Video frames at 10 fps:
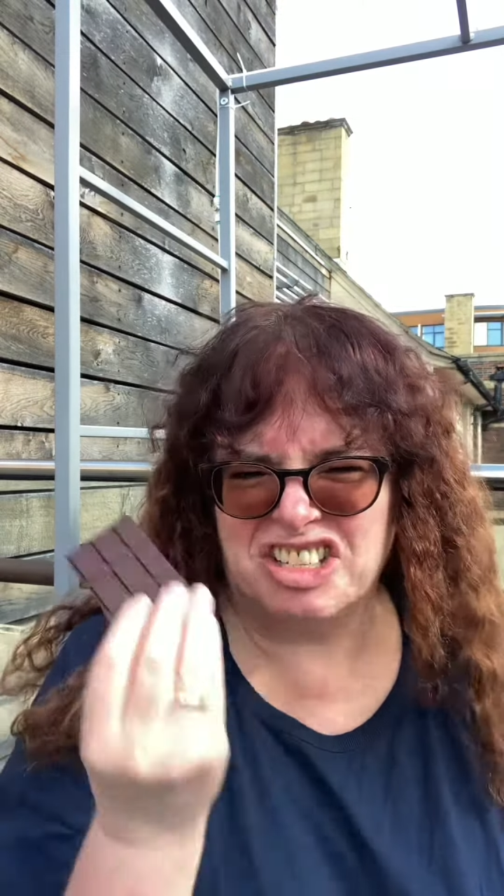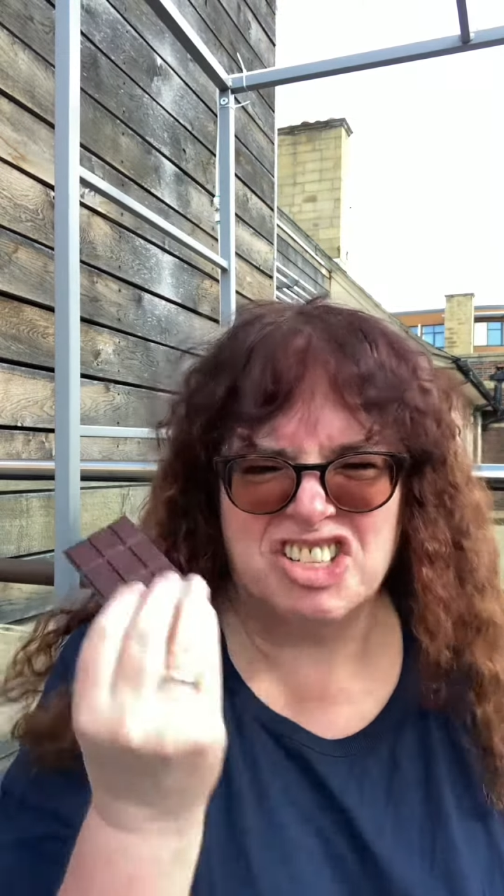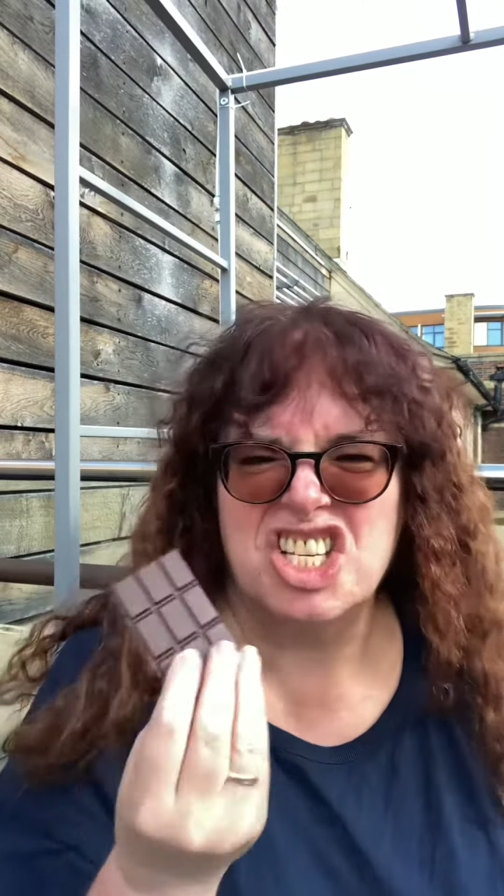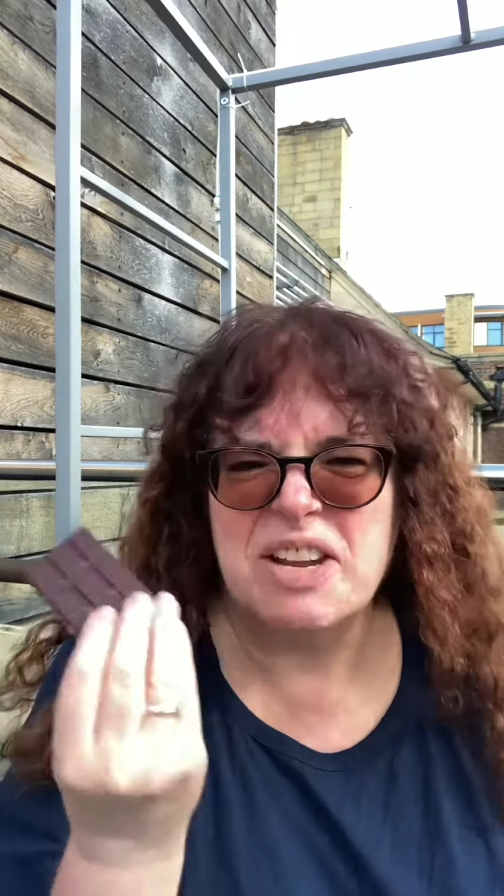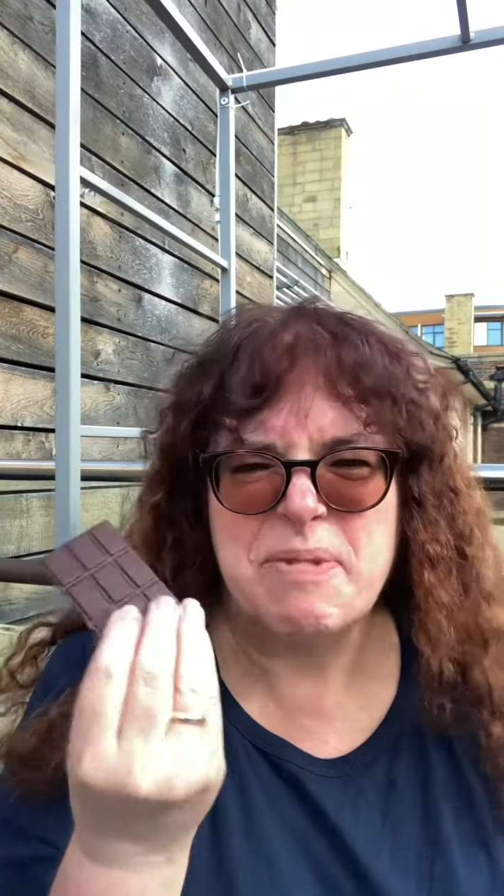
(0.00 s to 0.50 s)

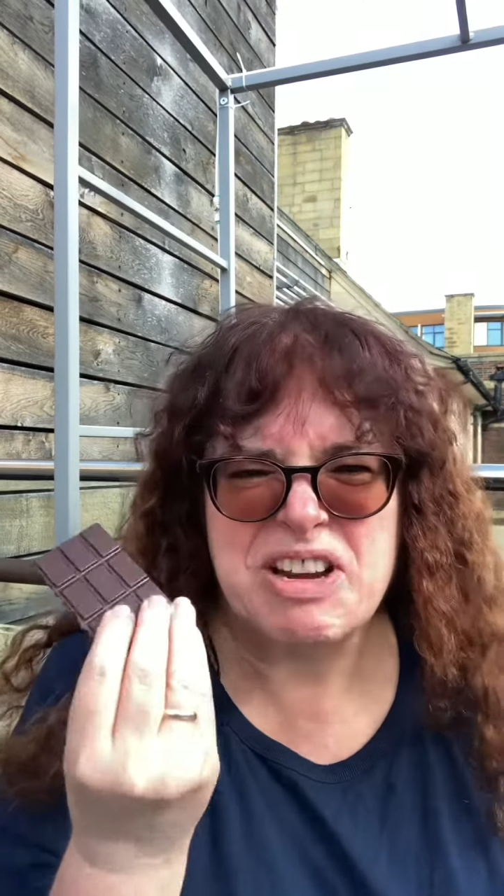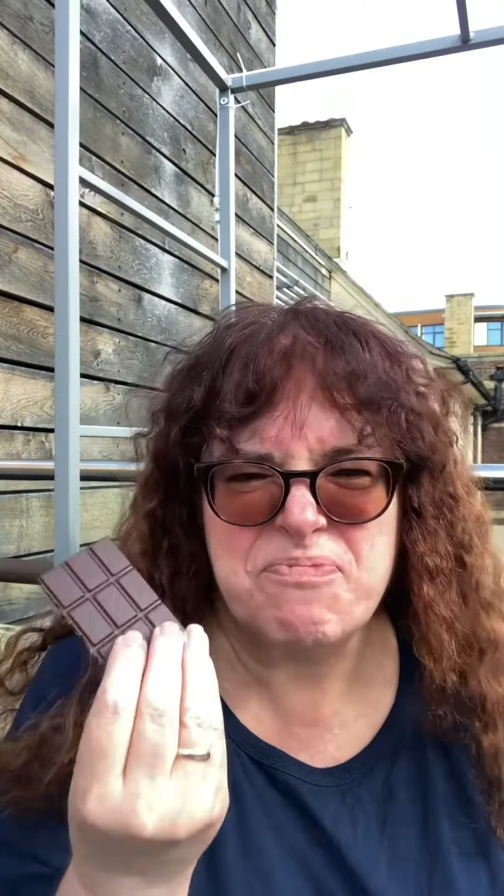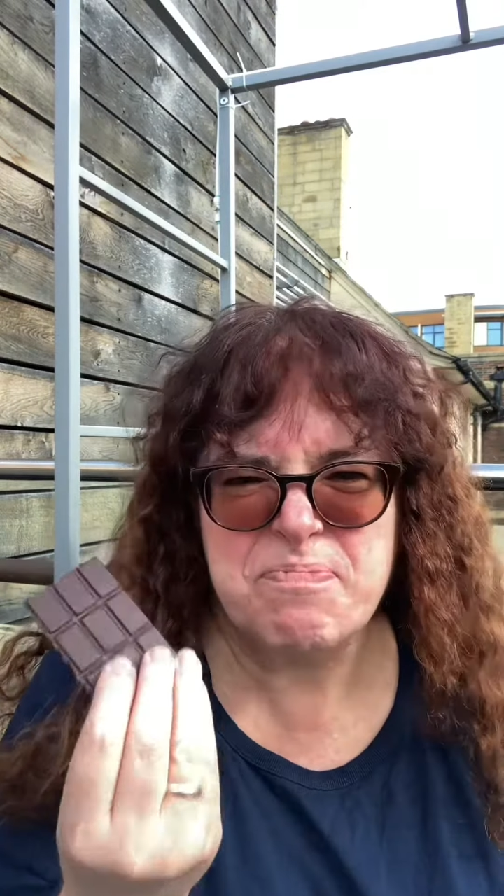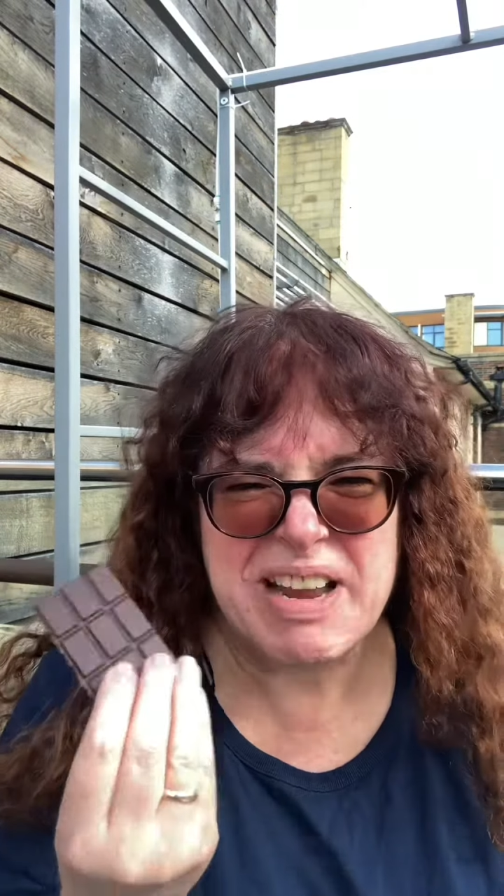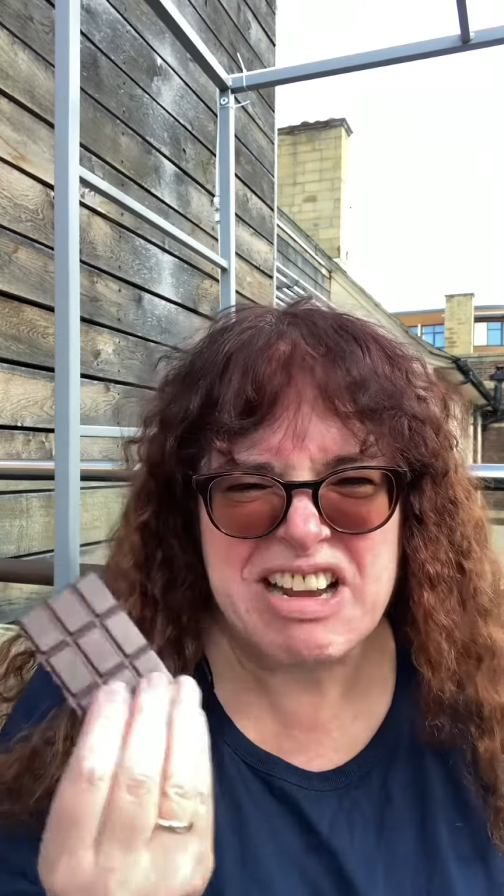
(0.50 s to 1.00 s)
still a bit
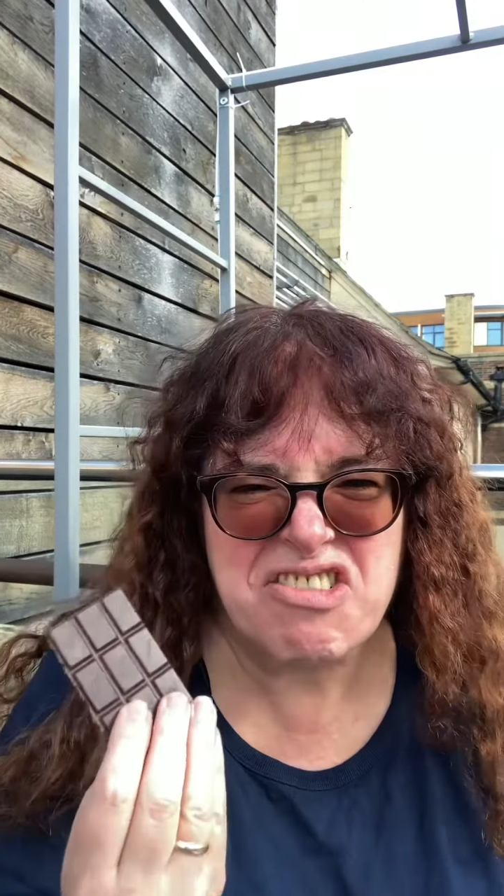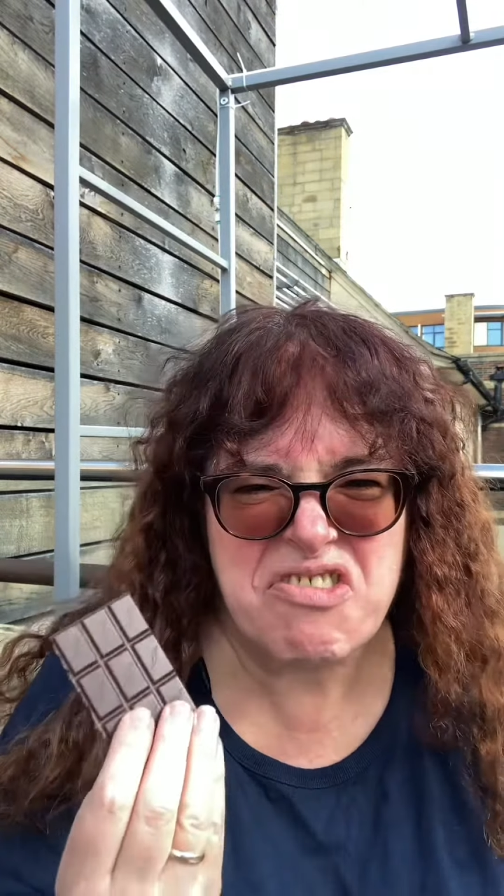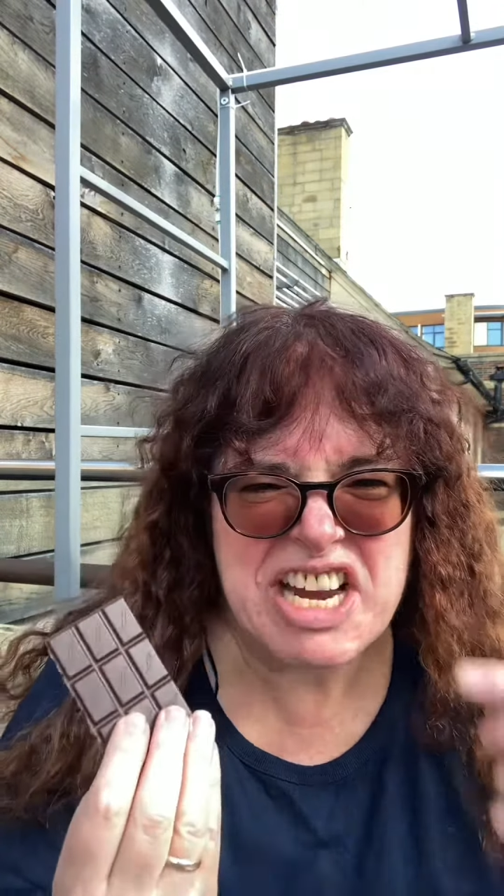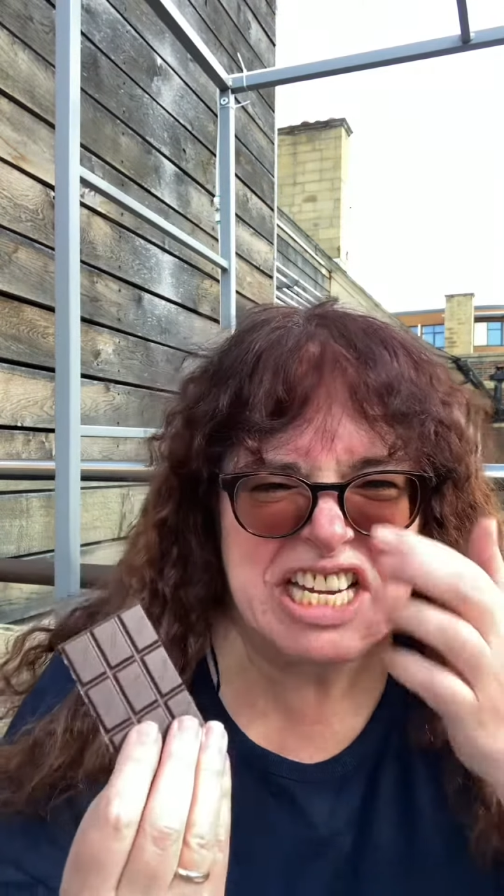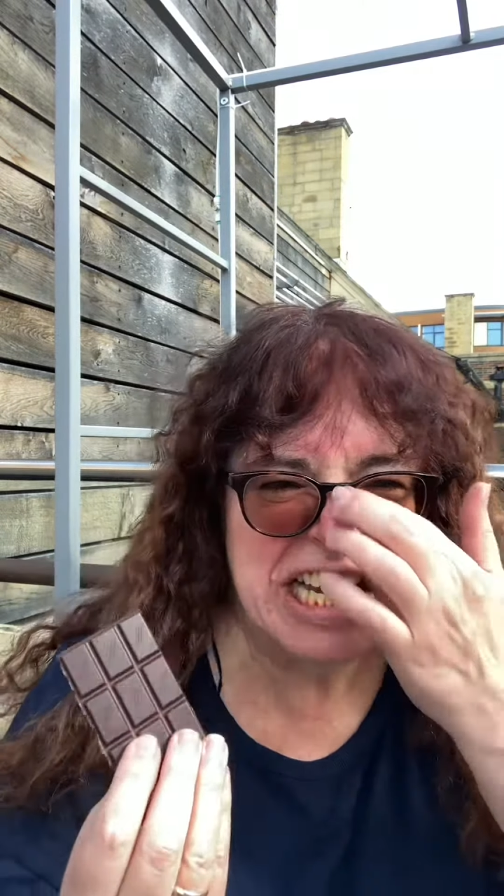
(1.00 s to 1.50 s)
big and
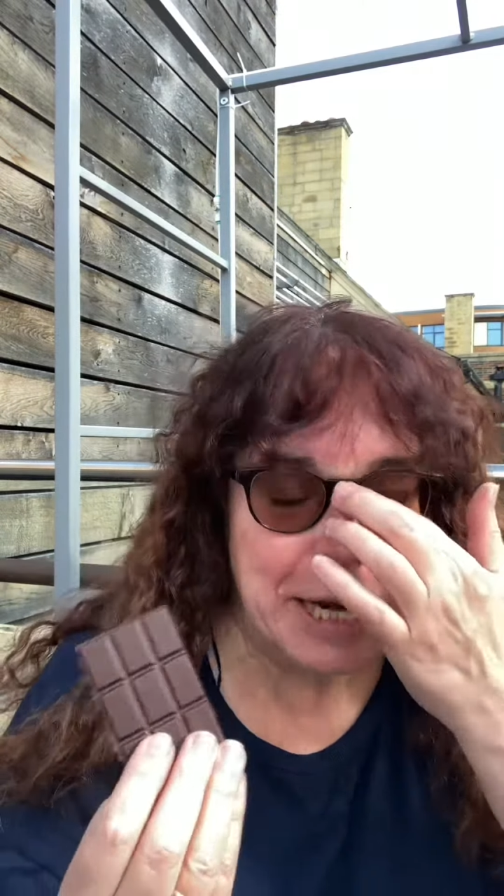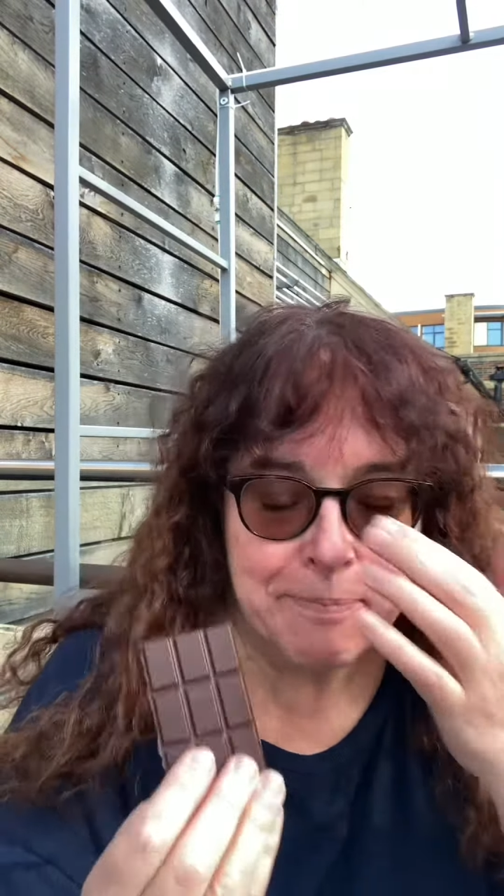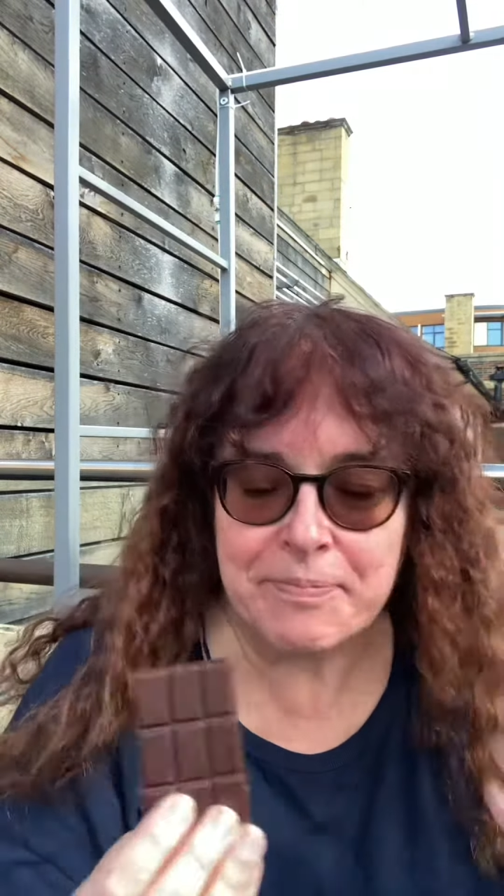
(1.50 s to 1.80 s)
greedy.